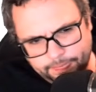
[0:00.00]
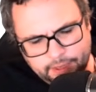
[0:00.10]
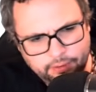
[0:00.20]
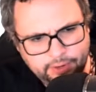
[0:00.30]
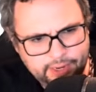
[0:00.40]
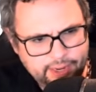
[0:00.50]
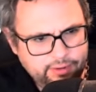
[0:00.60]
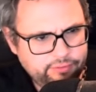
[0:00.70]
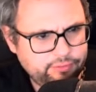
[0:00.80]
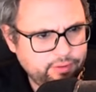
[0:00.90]

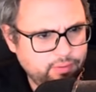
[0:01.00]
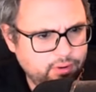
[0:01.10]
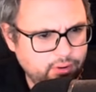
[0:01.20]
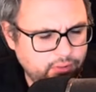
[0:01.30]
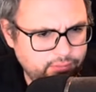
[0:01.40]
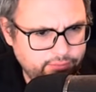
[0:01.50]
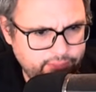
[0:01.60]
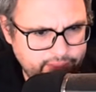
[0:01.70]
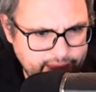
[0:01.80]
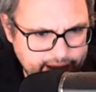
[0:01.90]
Okay, so all
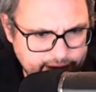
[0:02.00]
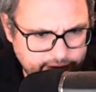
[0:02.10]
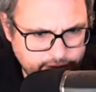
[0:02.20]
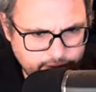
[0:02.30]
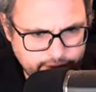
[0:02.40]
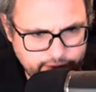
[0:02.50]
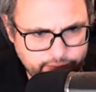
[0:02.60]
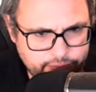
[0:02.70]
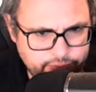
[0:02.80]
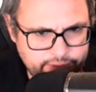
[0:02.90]
of that went
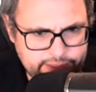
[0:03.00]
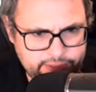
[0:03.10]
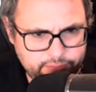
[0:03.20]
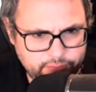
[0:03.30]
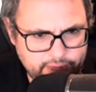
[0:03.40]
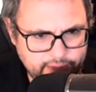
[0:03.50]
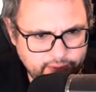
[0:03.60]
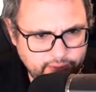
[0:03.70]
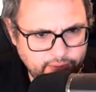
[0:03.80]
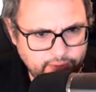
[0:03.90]
pretty
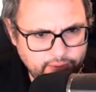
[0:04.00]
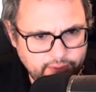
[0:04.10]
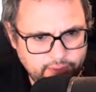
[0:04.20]
well.